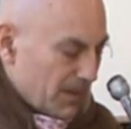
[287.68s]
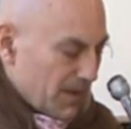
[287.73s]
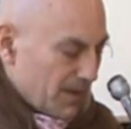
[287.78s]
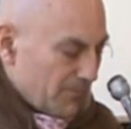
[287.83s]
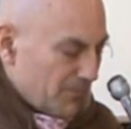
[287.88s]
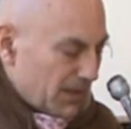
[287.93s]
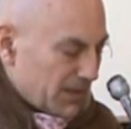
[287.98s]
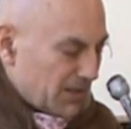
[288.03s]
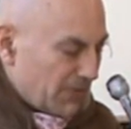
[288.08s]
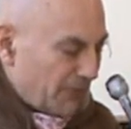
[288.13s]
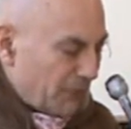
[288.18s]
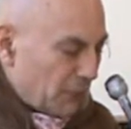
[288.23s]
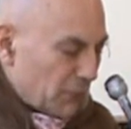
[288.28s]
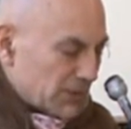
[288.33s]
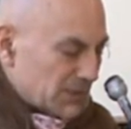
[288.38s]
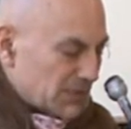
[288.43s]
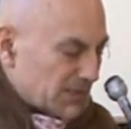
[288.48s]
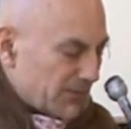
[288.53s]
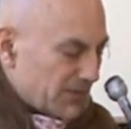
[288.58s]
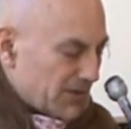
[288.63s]
By the
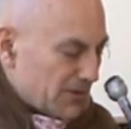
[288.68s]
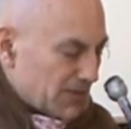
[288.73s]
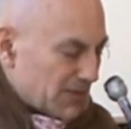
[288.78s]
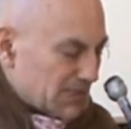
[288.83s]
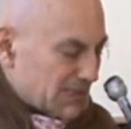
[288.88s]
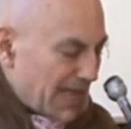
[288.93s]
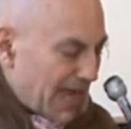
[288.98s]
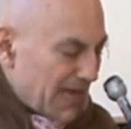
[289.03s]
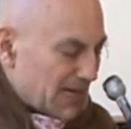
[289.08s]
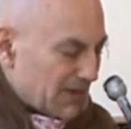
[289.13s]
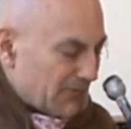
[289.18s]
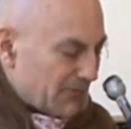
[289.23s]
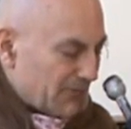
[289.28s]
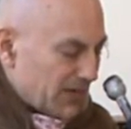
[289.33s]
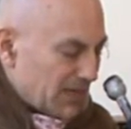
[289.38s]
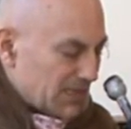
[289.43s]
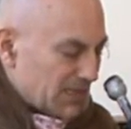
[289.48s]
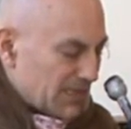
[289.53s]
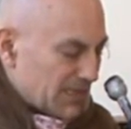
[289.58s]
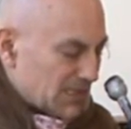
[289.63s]
force of their ecstatic
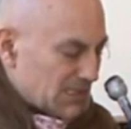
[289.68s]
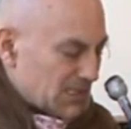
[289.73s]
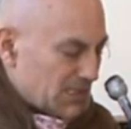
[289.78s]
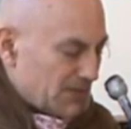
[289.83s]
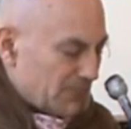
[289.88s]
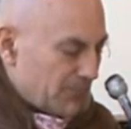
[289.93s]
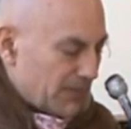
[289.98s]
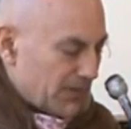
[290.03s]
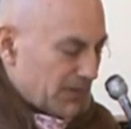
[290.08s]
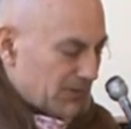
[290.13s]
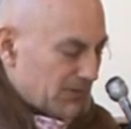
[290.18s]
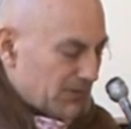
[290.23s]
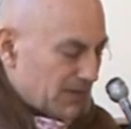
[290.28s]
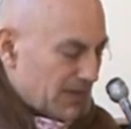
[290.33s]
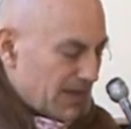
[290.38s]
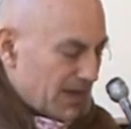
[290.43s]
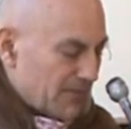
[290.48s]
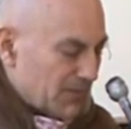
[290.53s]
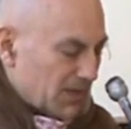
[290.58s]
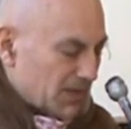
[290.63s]
feelings, it appeared to
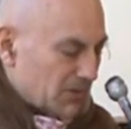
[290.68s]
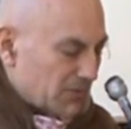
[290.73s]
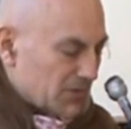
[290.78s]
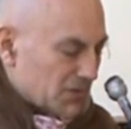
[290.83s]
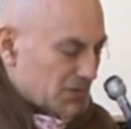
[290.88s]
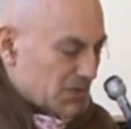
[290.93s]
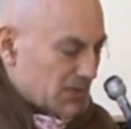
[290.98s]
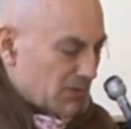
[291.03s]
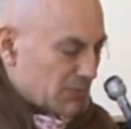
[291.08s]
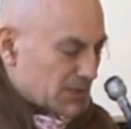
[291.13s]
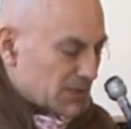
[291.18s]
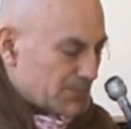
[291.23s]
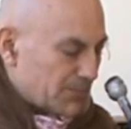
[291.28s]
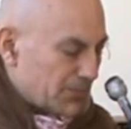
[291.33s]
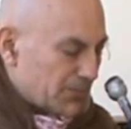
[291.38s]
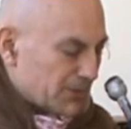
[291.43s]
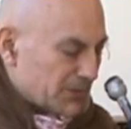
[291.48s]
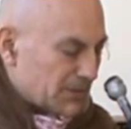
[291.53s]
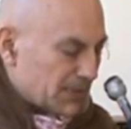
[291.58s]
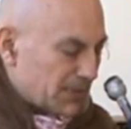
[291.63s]
them that Krishna was
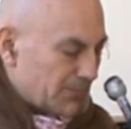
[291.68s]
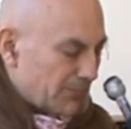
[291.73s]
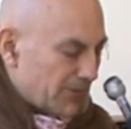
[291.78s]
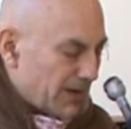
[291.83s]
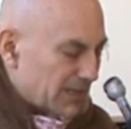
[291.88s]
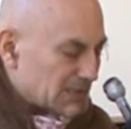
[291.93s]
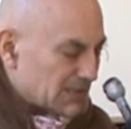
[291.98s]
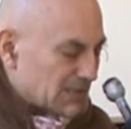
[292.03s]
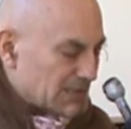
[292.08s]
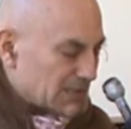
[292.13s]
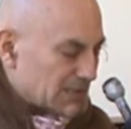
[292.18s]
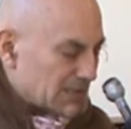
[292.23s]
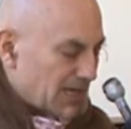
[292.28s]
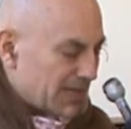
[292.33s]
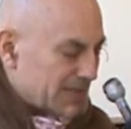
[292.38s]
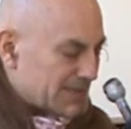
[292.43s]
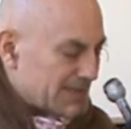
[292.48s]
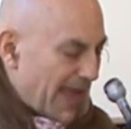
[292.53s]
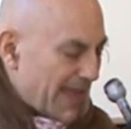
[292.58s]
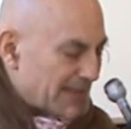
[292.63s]
personally present
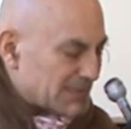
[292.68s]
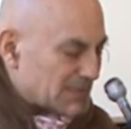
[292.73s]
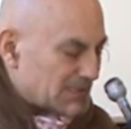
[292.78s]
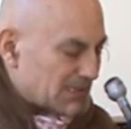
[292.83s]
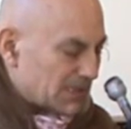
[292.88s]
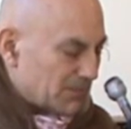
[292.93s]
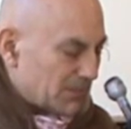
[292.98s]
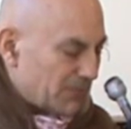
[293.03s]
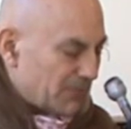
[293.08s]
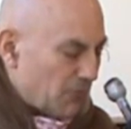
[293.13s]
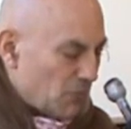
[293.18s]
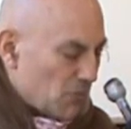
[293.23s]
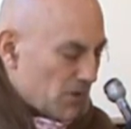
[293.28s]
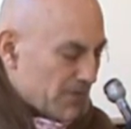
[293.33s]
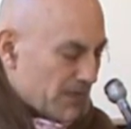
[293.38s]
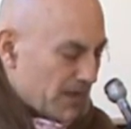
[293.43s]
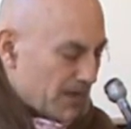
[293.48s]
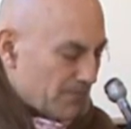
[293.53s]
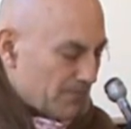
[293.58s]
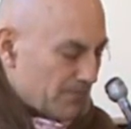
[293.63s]
and dancing before
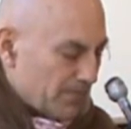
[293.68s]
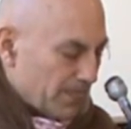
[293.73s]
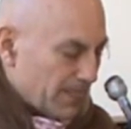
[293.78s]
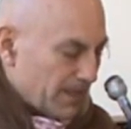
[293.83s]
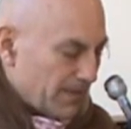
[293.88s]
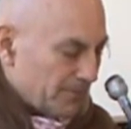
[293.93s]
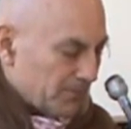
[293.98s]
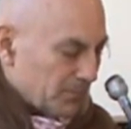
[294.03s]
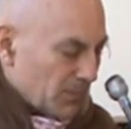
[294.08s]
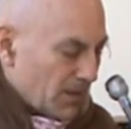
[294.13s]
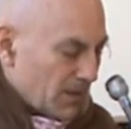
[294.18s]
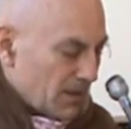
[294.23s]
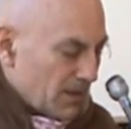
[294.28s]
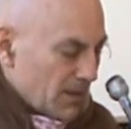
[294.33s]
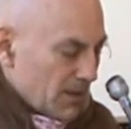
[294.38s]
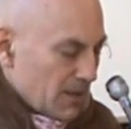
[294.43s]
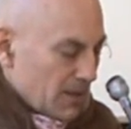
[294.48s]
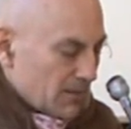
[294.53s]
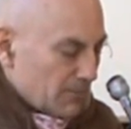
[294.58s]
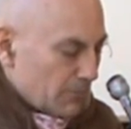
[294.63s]
them.
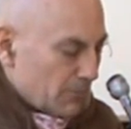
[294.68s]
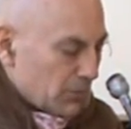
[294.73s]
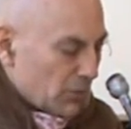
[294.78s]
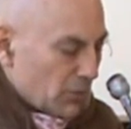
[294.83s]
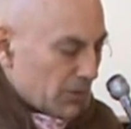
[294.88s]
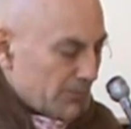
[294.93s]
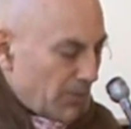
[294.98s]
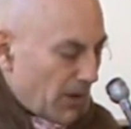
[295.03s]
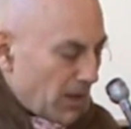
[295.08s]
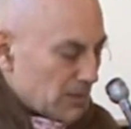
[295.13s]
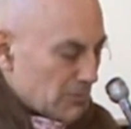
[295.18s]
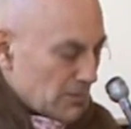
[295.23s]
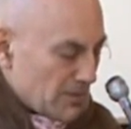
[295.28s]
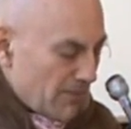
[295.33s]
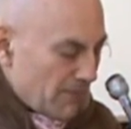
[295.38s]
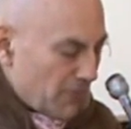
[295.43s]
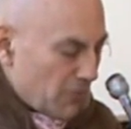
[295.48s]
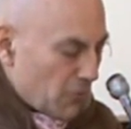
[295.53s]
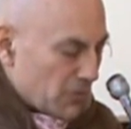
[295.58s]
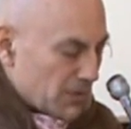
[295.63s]
Lord Balaram,
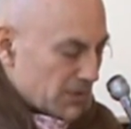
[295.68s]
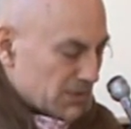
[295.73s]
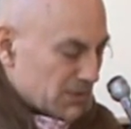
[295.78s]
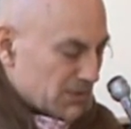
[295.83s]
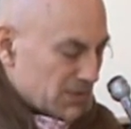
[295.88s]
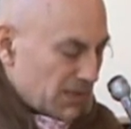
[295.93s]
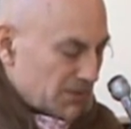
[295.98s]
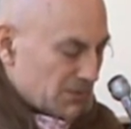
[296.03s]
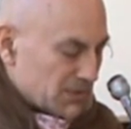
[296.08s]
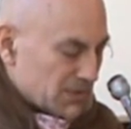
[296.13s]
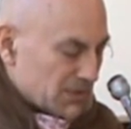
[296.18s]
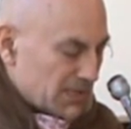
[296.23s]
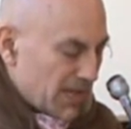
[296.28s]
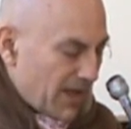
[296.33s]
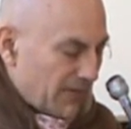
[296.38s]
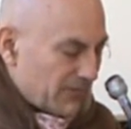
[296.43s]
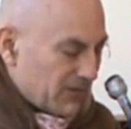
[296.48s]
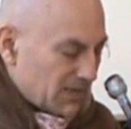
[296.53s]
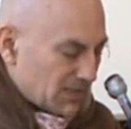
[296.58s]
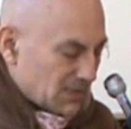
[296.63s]
of course, could
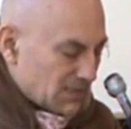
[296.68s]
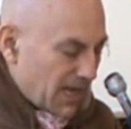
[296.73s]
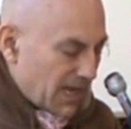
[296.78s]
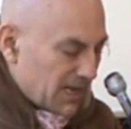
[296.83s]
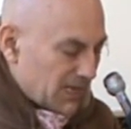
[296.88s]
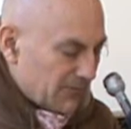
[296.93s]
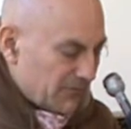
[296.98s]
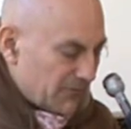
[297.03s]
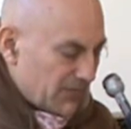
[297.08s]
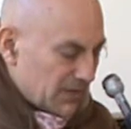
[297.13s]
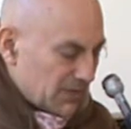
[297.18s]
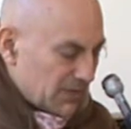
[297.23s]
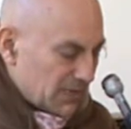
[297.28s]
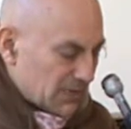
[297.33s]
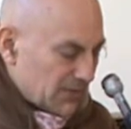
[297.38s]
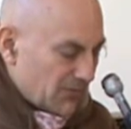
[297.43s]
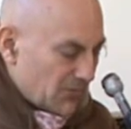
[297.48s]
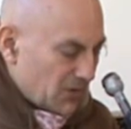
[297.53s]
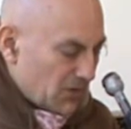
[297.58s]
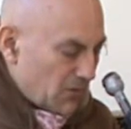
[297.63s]
understand the ecstatic feelings
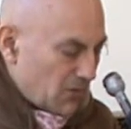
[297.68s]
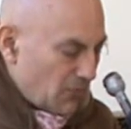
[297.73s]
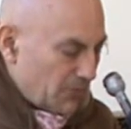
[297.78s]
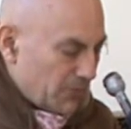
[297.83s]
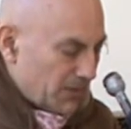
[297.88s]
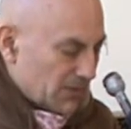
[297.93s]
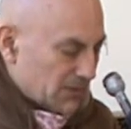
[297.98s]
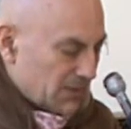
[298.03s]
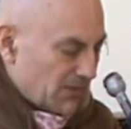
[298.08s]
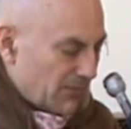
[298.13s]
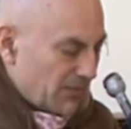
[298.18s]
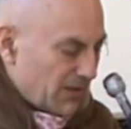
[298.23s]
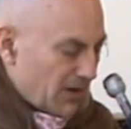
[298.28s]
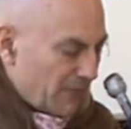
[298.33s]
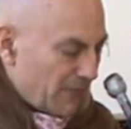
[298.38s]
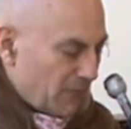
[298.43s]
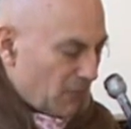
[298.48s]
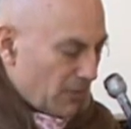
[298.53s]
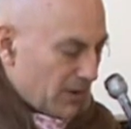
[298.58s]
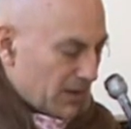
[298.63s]
of the gopis, and
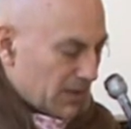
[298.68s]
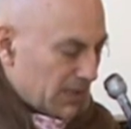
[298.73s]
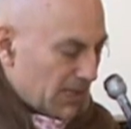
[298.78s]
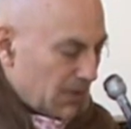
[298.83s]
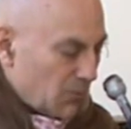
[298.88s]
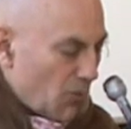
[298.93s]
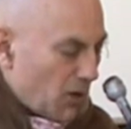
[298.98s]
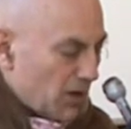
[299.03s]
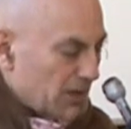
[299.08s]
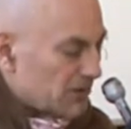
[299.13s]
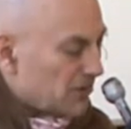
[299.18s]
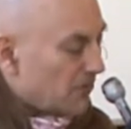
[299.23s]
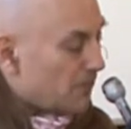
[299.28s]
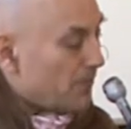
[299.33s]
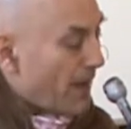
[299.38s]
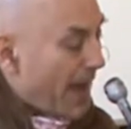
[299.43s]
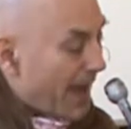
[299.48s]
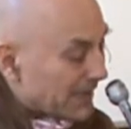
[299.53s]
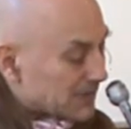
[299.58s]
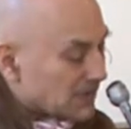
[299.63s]
therefore he wanted to
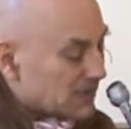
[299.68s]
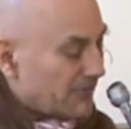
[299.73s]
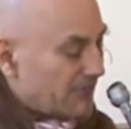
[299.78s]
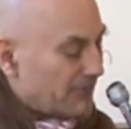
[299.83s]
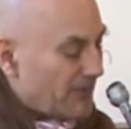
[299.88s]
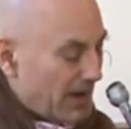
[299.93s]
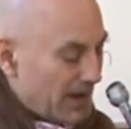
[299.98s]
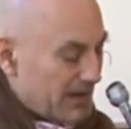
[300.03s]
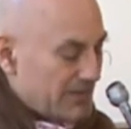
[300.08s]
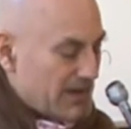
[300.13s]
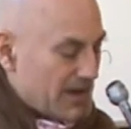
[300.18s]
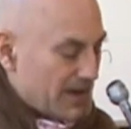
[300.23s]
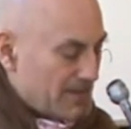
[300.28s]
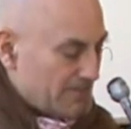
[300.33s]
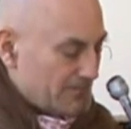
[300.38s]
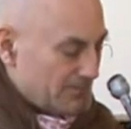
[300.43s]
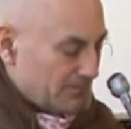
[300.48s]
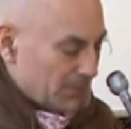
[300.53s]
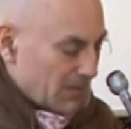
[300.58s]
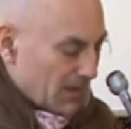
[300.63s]
pacify
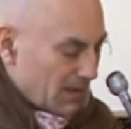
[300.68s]
them.